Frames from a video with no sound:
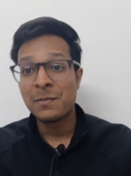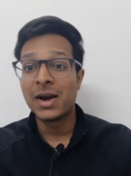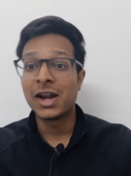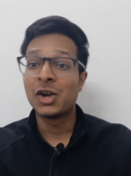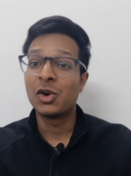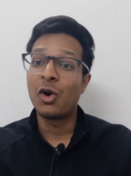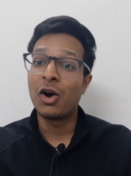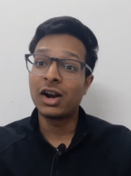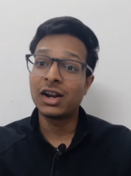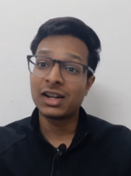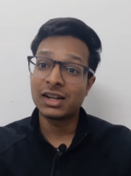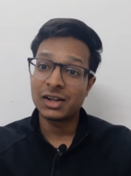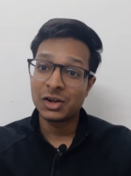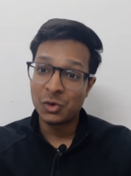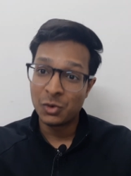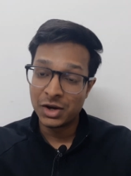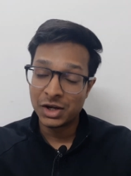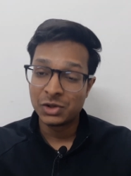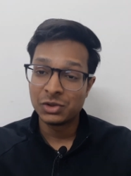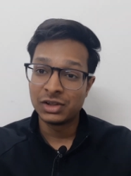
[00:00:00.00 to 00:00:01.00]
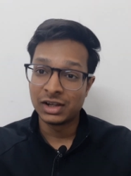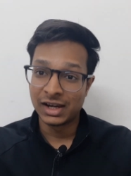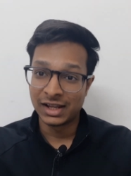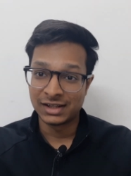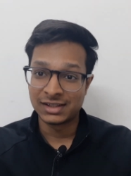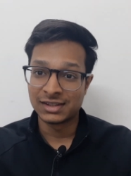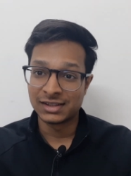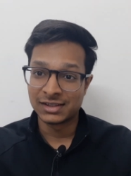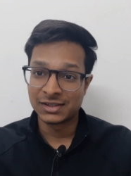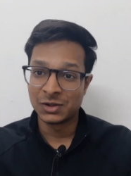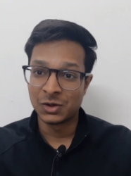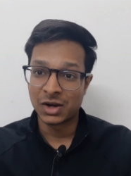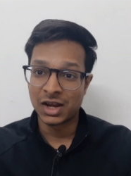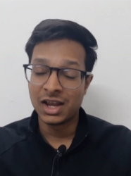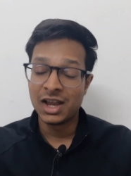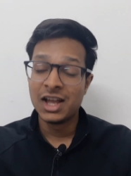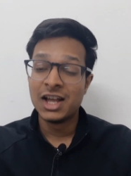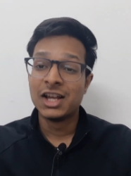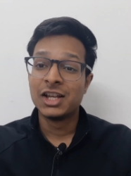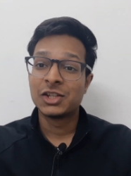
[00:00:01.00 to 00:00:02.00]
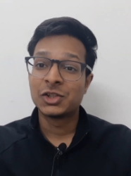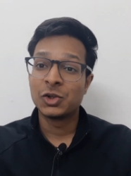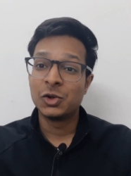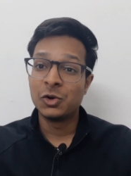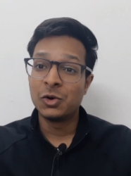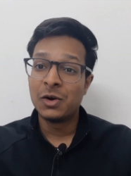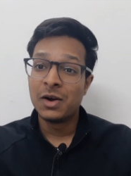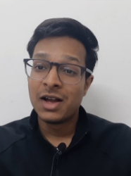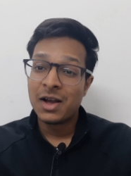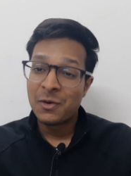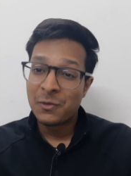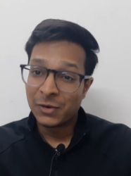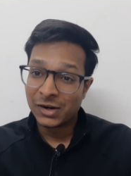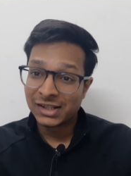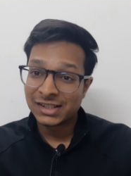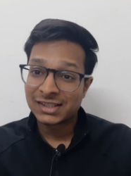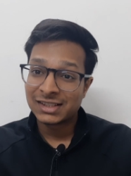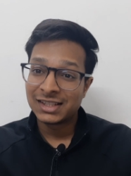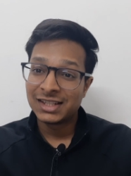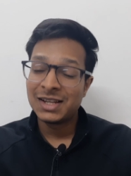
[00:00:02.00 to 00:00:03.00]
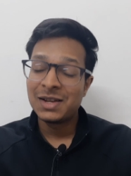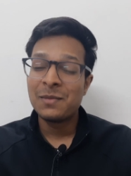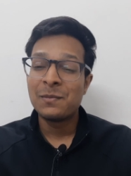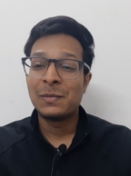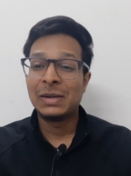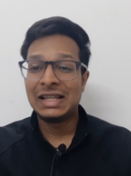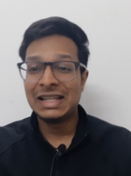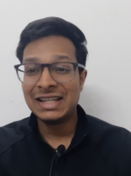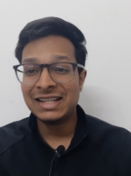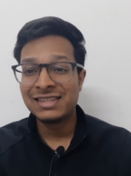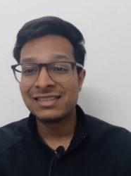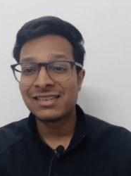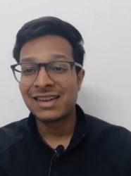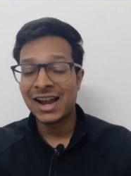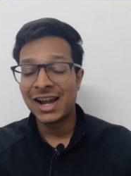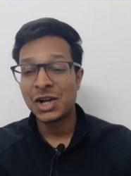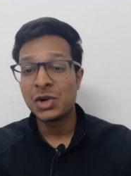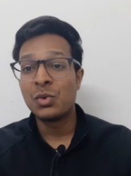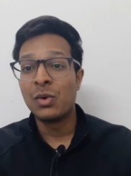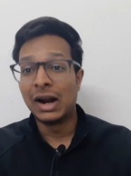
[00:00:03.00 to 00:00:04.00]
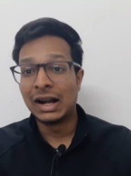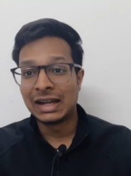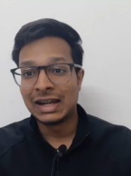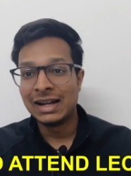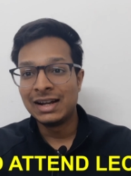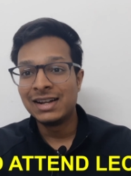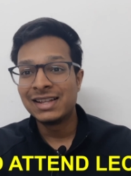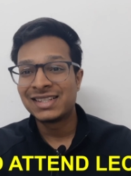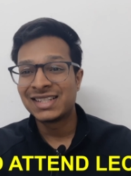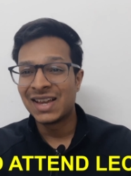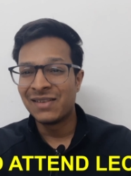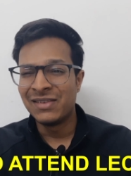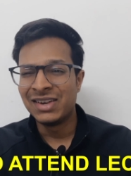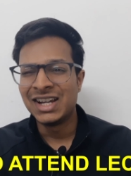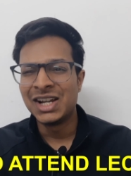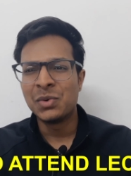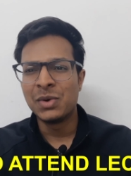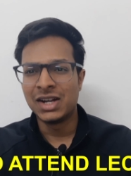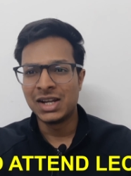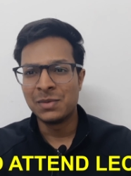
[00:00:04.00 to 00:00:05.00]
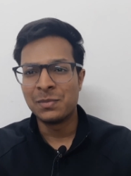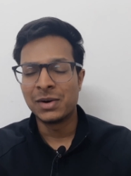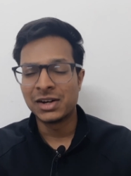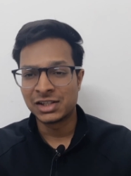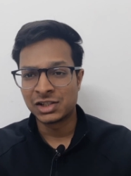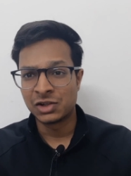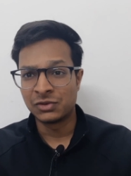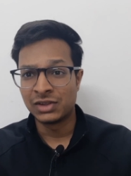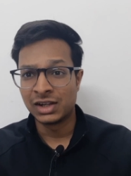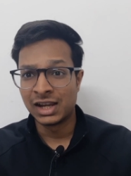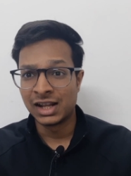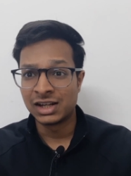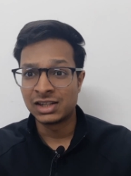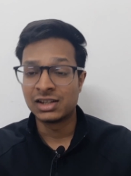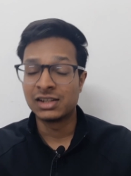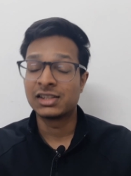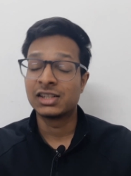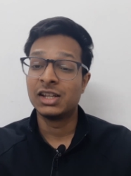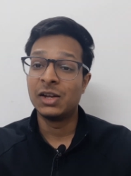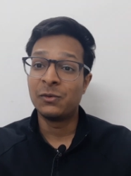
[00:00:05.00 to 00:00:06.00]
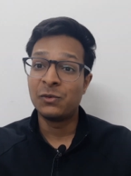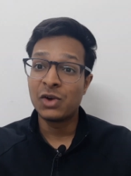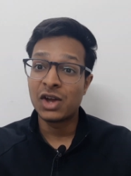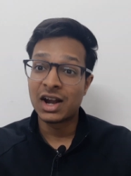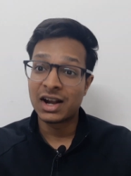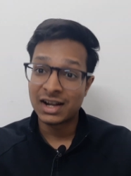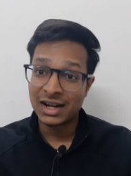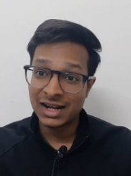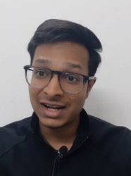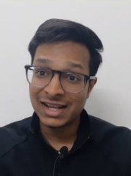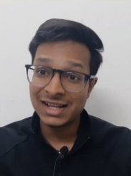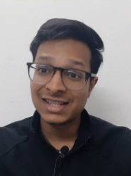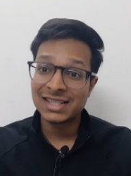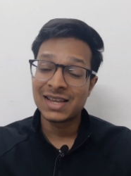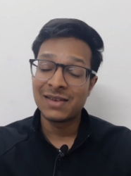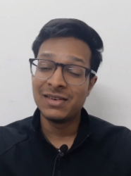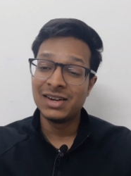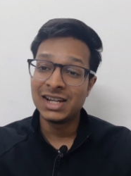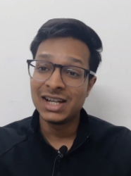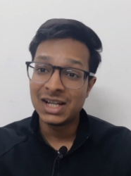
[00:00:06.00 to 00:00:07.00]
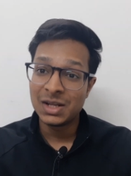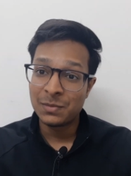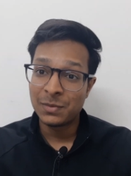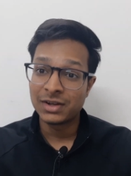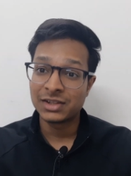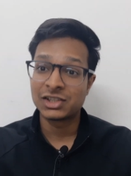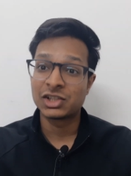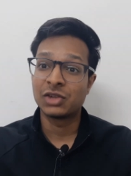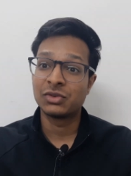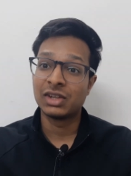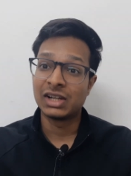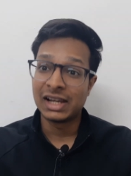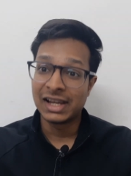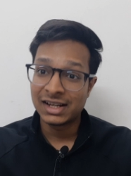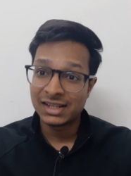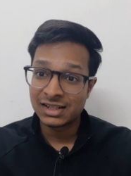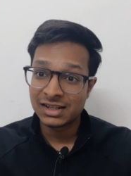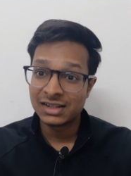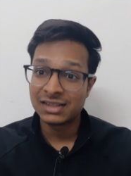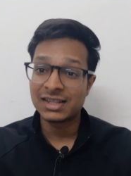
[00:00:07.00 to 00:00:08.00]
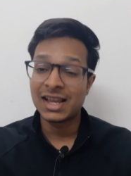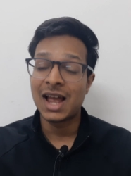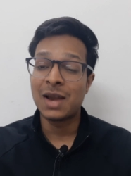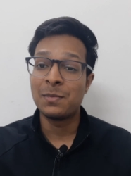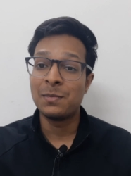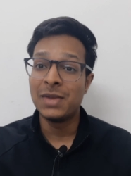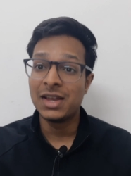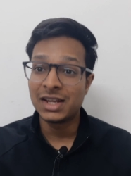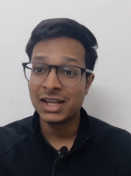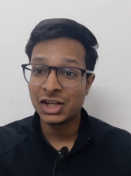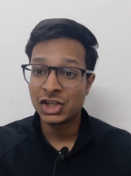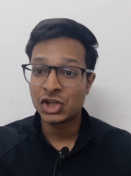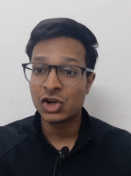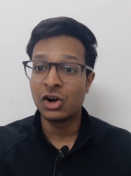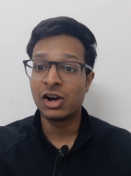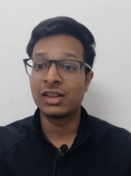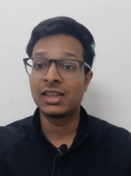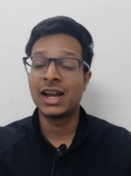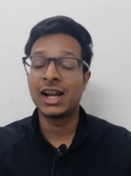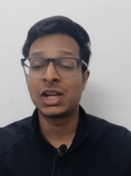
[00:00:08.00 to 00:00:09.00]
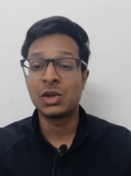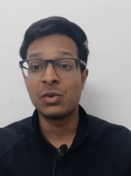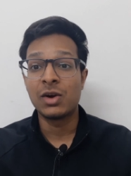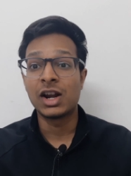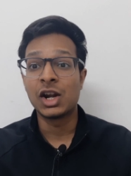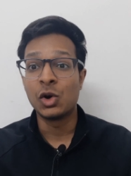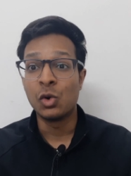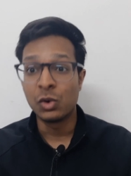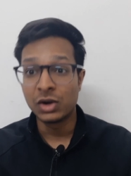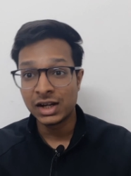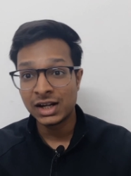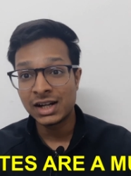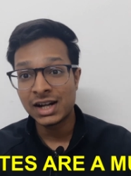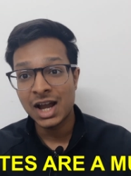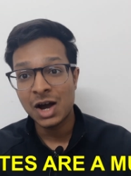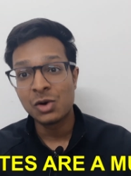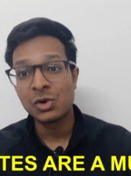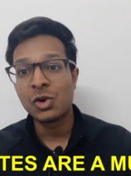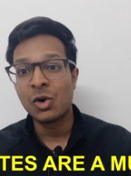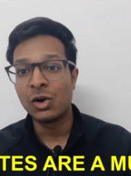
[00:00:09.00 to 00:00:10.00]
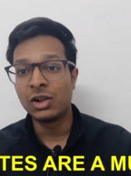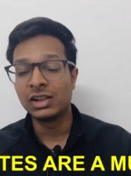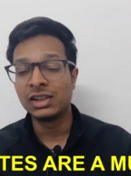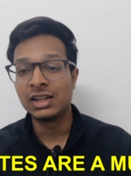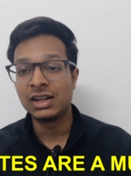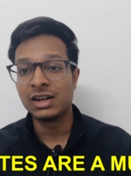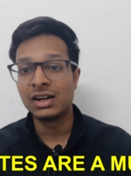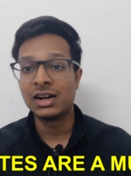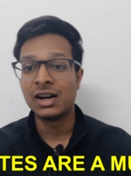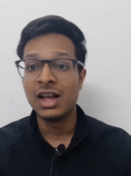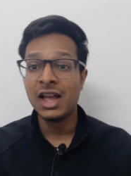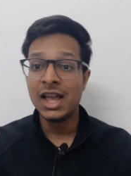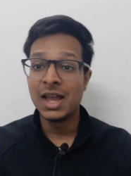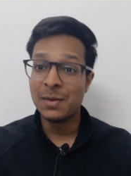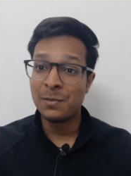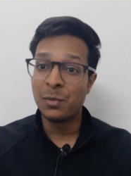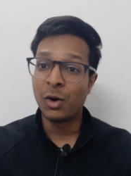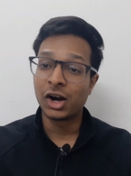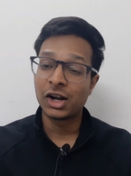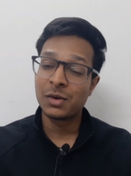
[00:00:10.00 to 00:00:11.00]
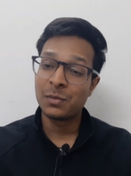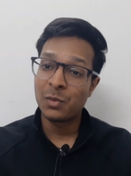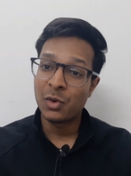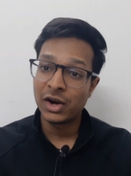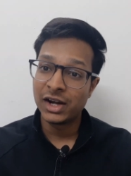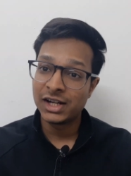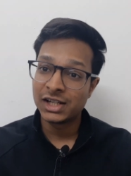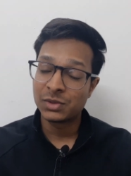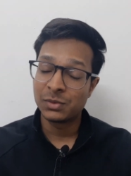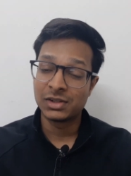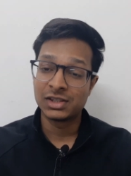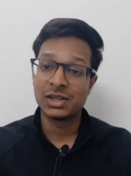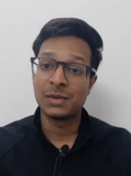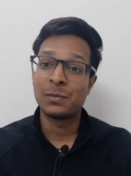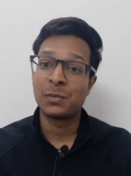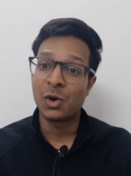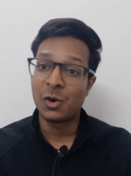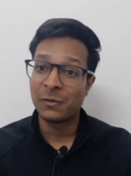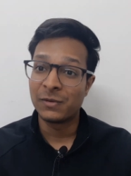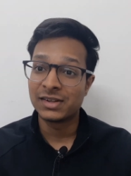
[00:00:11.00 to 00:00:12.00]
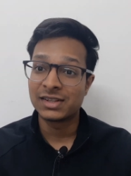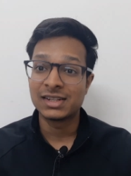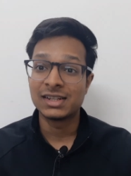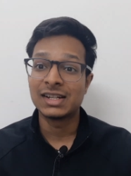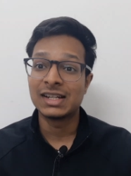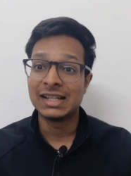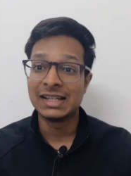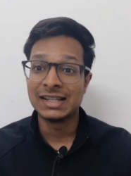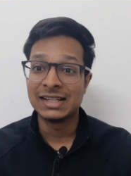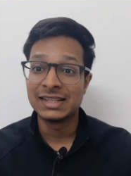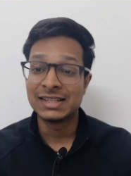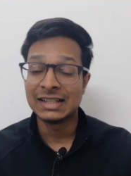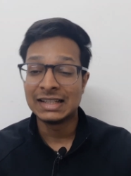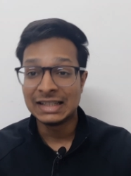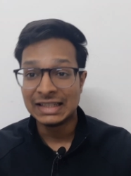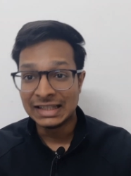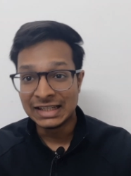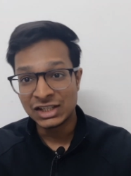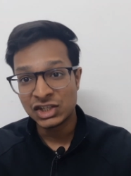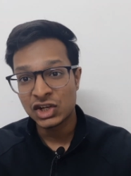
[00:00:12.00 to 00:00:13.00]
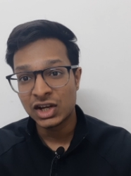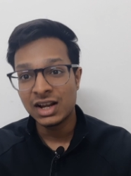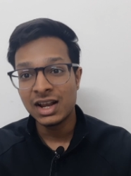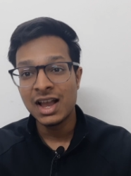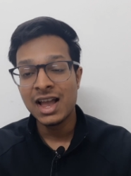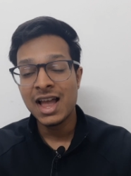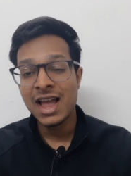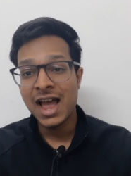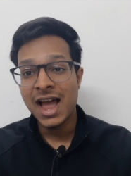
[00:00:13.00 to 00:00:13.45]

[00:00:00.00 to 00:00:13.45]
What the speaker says: by not going to the lectures, okay? So first thing, please try to attend 70 to 80% of the lectures. If you are attending 70 to 80% of the lectures and making sure that you are noting down all the important points which the professor is teaching